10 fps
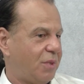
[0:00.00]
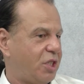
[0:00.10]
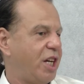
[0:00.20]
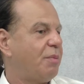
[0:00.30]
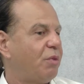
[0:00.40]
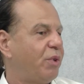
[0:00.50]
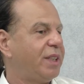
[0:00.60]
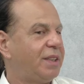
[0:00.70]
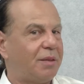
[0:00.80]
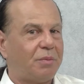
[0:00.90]
gem of
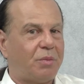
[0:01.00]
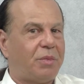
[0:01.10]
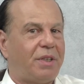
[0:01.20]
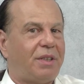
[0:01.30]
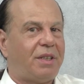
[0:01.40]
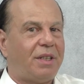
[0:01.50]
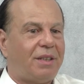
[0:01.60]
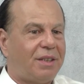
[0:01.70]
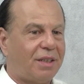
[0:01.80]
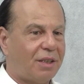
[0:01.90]
wisdom
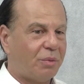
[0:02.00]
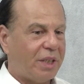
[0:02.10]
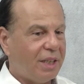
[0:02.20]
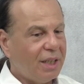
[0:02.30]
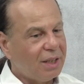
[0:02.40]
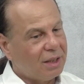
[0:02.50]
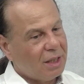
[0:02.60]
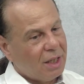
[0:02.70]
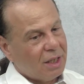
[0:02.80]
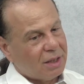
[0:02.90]
that we need
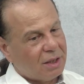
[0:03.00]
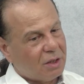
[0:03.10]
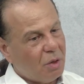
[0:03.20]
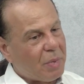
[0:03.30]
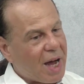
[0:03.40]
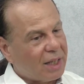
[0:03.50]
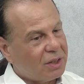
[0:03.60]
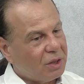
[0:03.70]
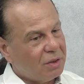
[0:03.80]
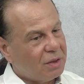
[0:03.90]
to go
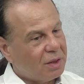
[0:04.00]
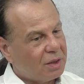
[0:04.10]
back to